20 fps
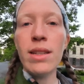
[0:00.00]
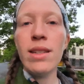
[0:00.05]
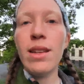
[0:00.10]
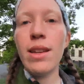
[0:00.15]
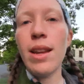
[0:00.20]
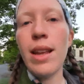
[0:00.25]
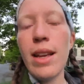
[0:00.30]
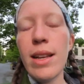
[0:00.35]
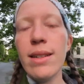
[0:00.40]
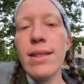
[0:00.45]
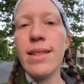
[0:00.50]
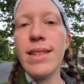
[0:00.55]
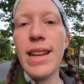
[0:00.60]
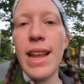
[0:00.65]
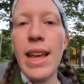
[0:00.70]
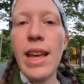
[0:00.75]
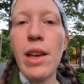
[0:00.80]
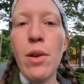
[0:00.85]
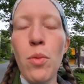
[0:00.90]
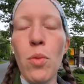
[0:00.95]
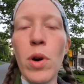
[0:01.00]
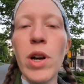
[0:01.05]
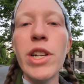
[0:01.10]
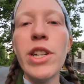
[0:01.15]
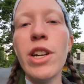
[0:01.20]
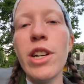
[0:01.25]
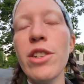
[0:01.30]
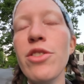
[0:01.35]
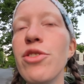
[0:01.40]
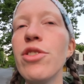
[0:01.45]
Today is day
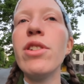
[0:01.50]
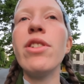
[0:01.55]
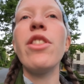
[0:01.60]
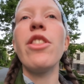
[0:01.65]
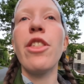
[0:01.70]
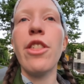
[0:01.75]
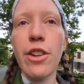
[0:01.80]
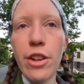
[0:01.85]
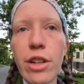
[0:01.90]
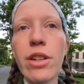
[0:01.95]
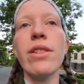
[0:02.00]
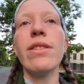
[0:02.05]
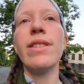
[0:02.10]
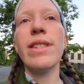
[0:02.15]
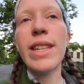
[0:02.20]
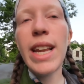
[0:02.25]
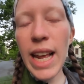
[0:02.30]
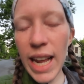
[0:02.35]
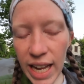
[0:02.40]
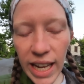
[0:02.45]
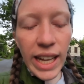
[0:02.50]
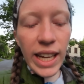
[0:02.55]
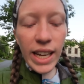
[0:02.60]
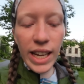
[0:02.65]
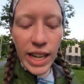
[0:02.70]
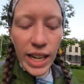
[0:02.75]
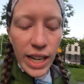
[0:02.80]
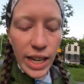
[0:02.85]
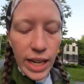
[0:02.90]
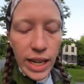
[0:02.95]

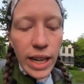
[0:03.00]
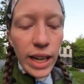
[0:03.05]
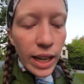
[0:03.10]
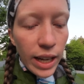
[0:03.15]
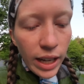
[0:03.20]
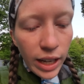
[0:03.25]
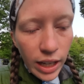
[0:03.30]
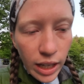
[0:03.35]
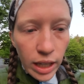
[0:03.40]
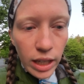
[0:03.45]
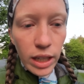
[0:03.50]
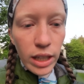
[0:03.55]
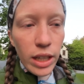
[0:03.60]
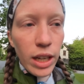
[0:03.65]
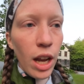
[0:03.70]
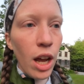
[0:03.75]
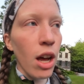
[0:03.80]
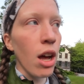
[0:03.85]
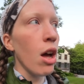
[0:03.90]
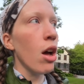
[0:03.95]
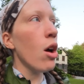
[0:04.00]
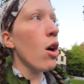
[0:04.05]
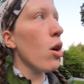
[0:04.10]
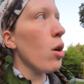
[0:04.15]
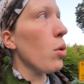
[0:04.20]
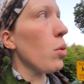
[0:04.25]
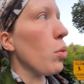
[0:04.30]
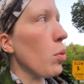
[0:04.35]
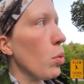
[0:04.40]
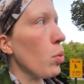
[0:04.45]
113.
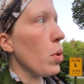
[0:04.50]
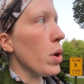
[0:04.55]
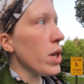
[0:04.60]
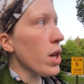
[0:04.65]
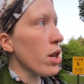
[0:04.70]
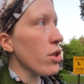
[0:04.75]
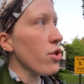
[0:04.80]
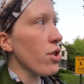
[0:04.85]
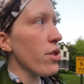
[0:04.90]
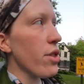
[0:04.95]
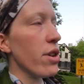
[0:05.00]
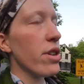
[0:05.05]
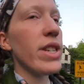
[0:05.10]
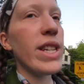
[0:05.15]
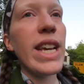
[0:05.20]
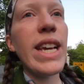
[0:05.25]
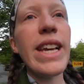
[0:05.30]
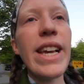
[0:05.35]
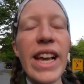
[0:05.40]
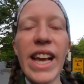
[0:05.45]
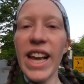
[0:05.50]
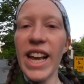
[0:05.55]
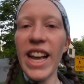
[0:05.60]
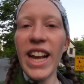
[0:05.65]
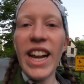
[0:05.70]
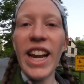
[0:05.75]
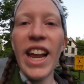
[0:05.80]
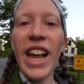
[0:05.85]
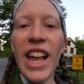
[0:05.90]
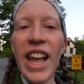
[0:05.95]

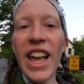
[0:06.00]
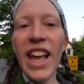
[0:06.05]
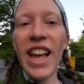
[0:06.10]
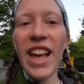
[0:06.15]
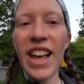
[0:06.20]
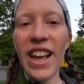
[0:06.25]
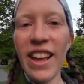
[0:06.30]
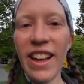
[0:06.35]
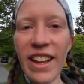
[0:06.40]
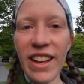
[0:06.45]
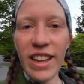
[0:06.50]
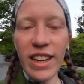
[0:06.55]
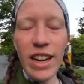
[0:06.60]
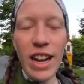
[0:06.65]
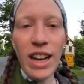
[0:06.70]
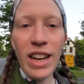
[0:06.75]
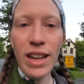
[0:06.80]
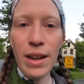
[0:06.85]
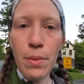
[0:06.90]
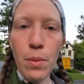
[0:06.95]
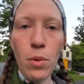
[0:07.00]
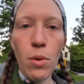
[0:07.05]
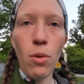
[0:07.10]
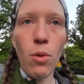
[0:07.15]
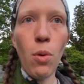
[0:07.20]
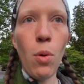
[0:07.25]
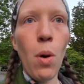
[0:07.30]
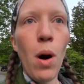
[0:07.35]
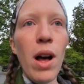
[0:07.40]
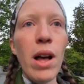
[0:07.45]
113. And I am
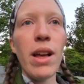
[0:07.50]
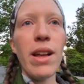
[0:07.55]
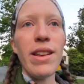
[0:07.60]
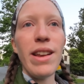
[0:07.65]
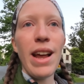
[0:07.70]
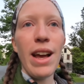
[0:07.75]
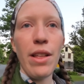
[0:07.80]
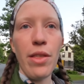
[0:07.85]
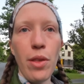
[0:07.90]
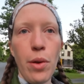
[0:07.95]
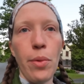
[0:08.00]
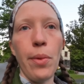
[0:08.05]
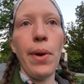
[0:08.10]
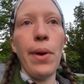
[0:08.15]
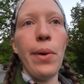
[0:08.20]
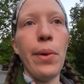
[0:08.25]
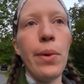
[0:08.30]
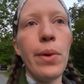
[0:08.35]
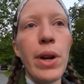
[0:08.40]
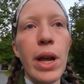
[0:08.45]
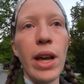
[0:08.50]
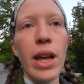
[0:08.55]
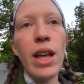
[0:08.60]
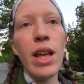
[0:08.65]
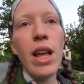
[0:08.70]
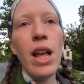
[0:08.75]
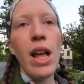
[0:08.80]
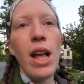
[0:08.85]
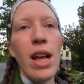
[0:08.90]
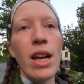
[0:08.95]
walking down the road
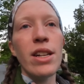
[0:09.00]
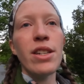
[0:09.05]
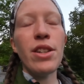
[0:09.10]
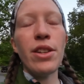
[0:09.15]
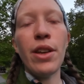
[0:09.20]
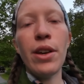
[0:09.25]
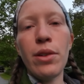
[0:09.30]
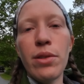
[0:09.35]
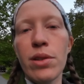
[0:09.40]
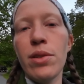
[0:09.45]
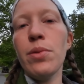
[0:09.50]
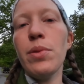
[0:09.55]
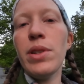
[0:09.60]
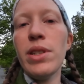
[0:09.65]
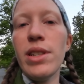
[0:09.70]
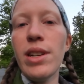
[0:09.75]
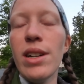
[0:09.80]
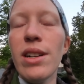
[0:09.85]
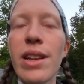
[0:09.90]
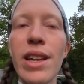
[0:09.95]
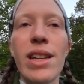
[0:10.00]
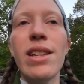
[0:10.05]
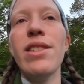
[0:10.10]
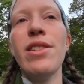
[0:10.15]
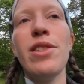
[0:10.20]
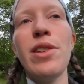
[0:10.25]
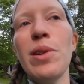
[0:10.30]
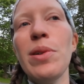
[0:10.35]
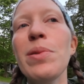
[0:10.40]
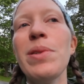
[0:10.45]
to go to a
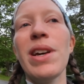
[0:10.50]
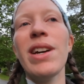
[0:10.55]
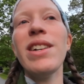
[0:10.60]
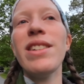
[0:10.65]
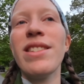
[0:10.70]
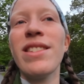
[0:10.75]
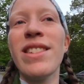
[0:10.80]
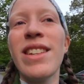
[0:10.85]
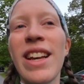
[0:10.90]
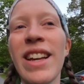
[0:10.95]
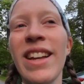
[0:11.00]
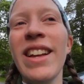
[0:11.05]
Dunkin' Donuts.